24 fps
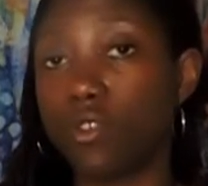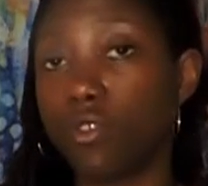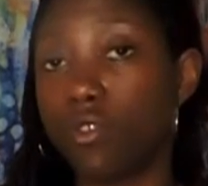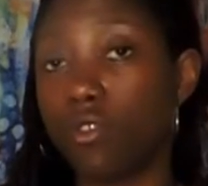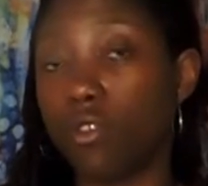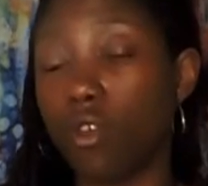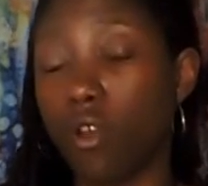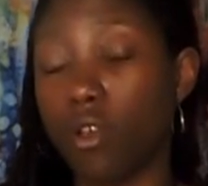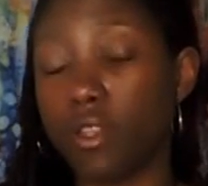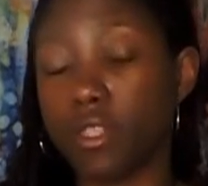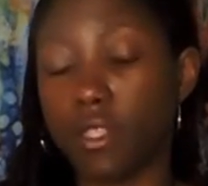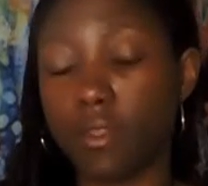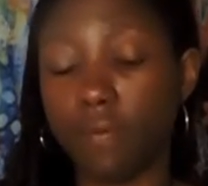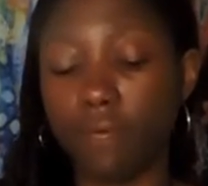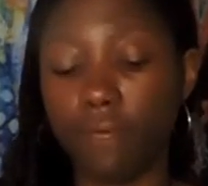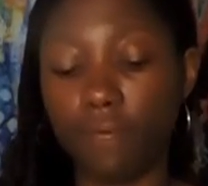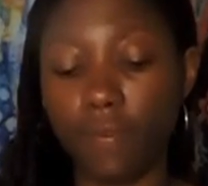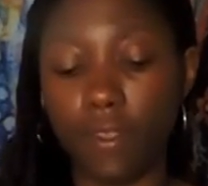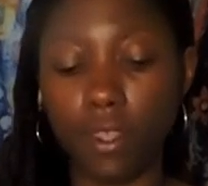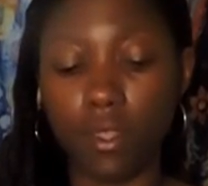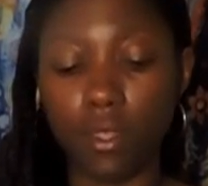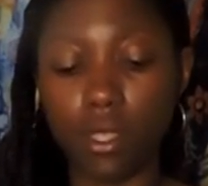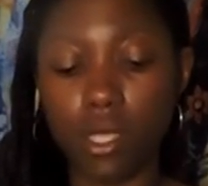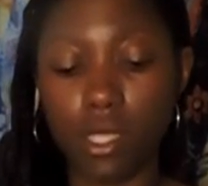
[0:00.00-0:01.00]
your thoughts and
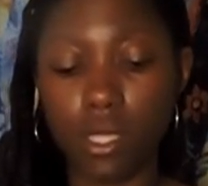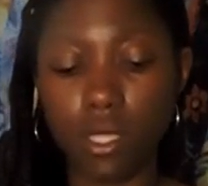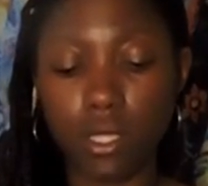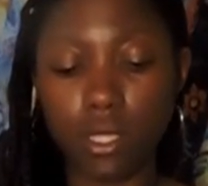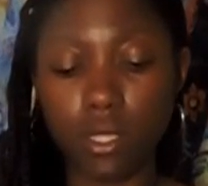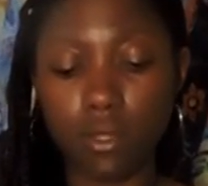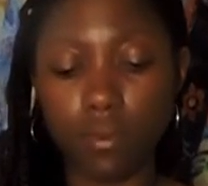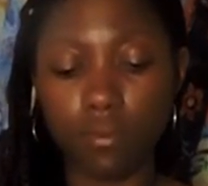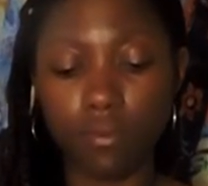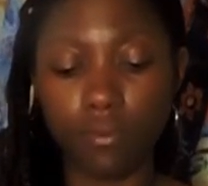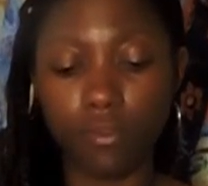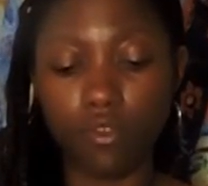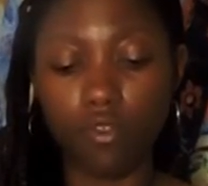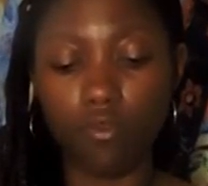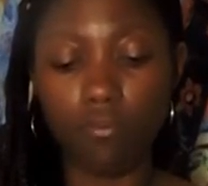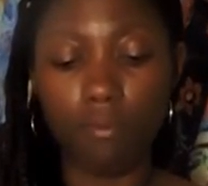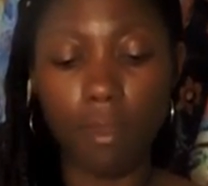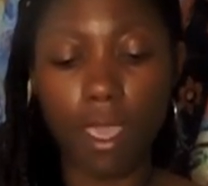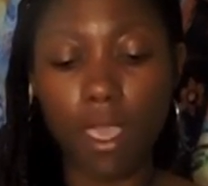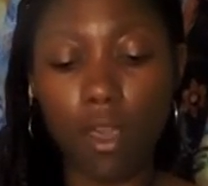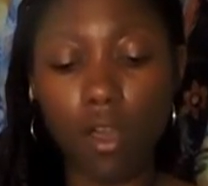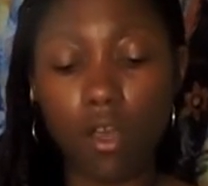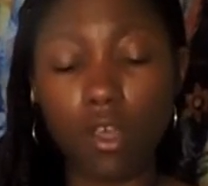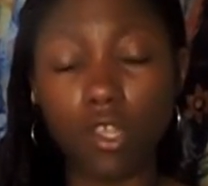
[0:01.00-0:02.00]
feelings. You
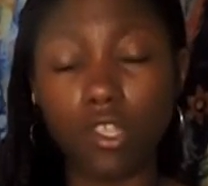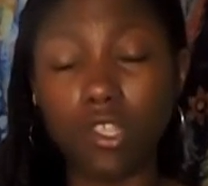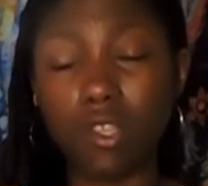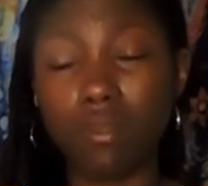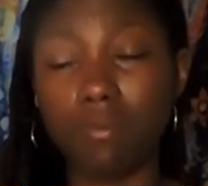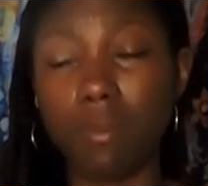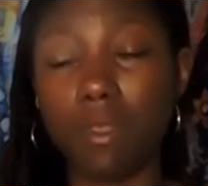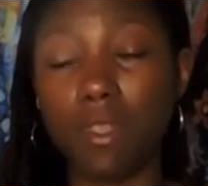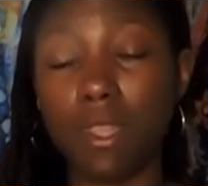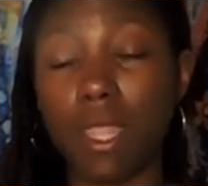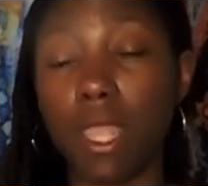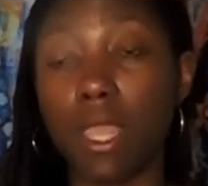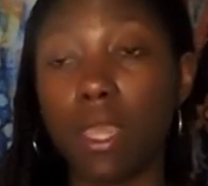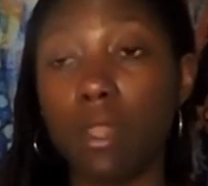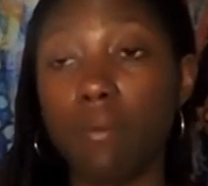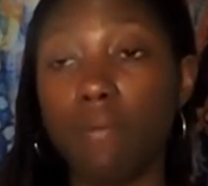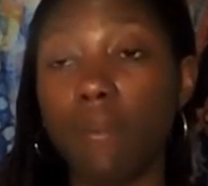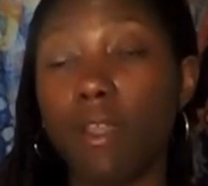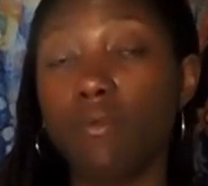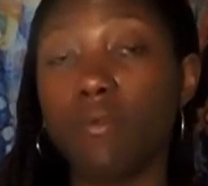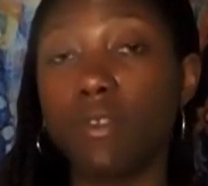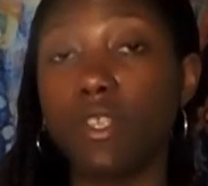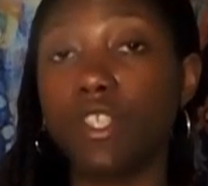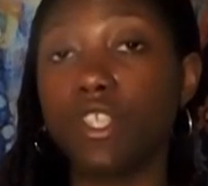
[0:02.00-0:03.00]
may also be thinking
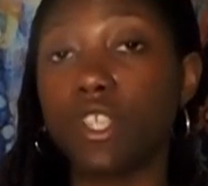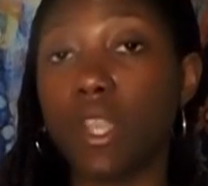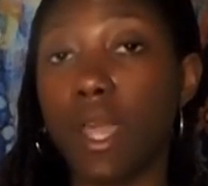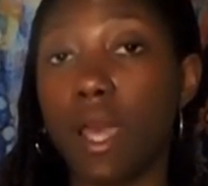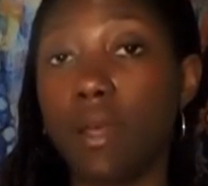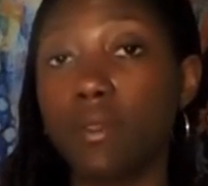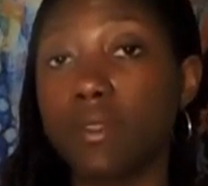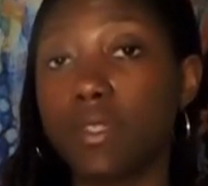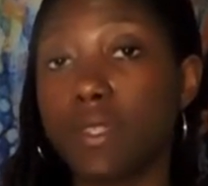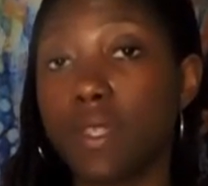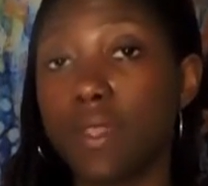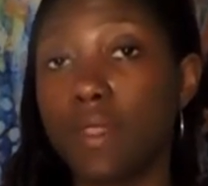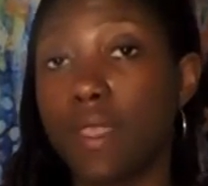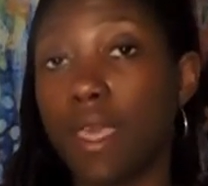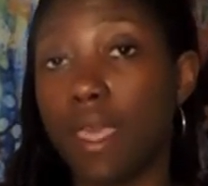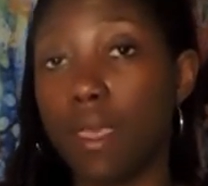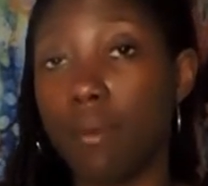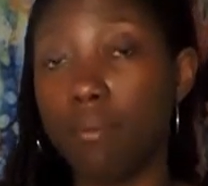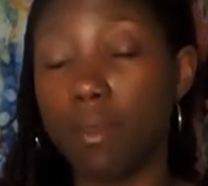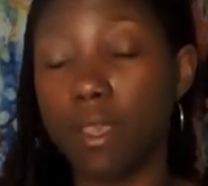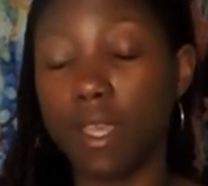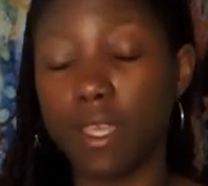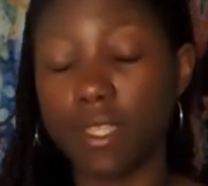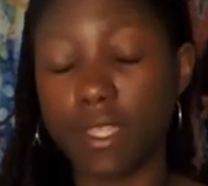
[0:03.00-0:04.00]
about reaching out to
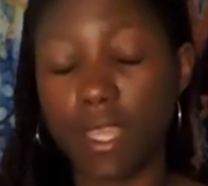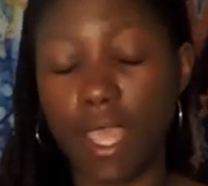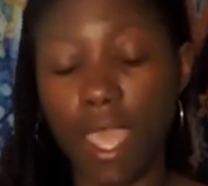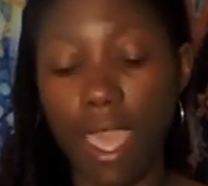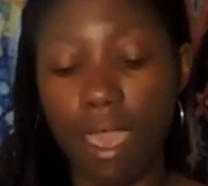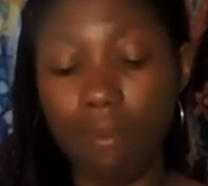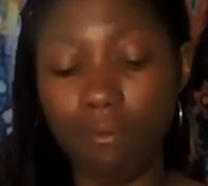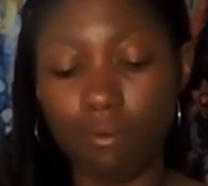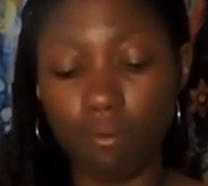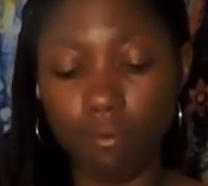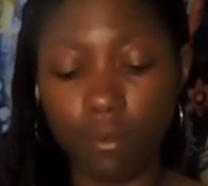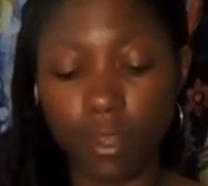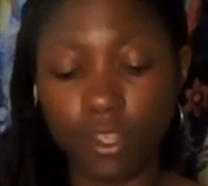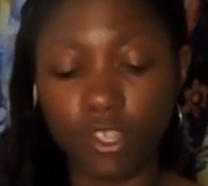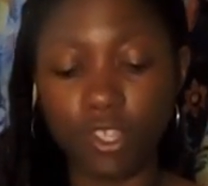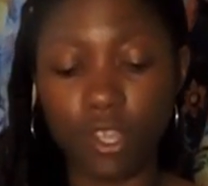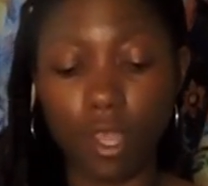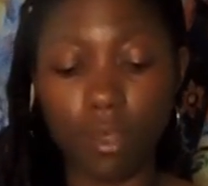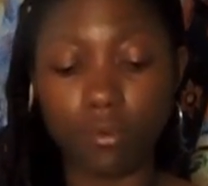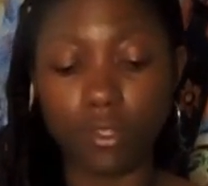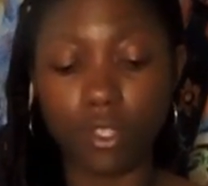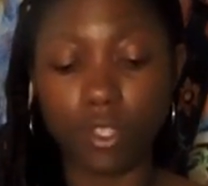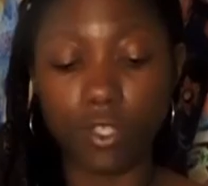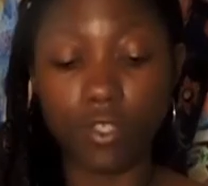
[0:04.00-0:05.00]
them because they haven't reached
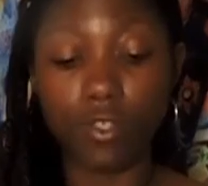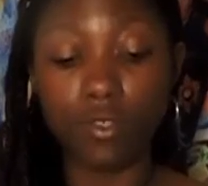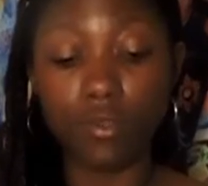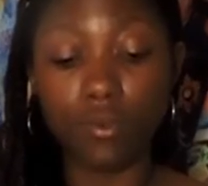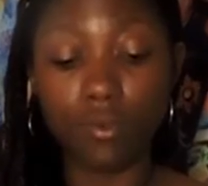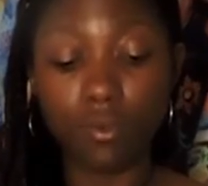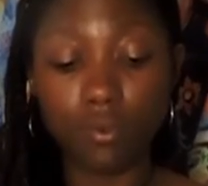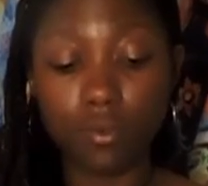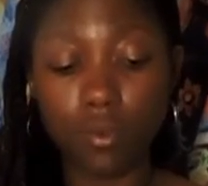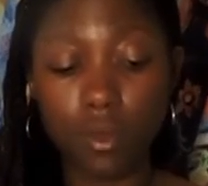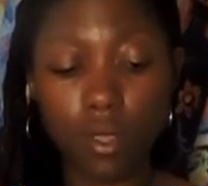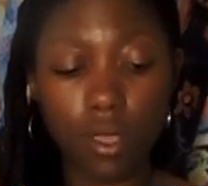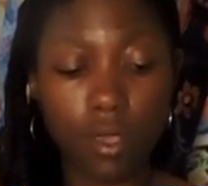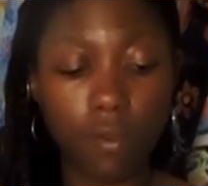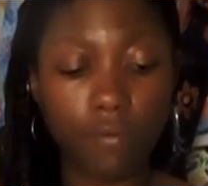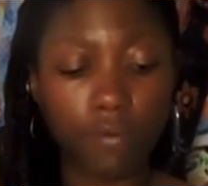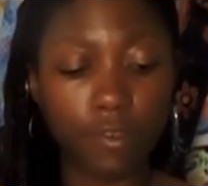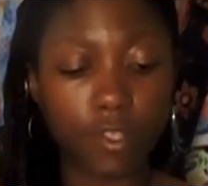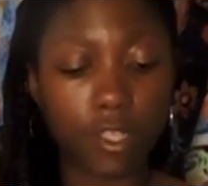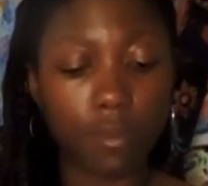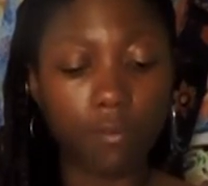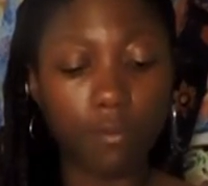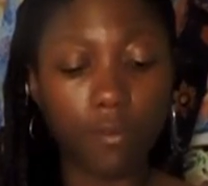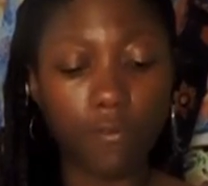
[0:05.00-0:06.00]
out to you,
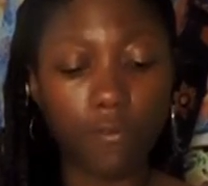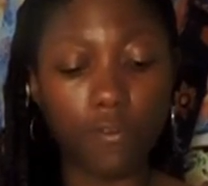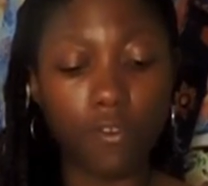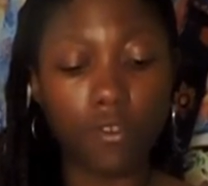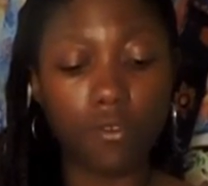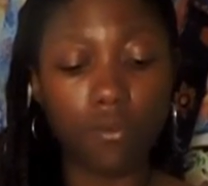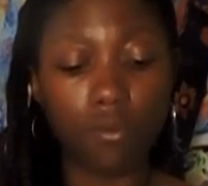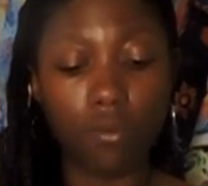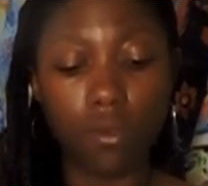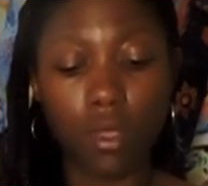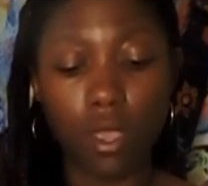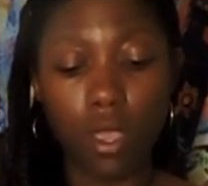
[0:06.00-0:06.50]
for some of you.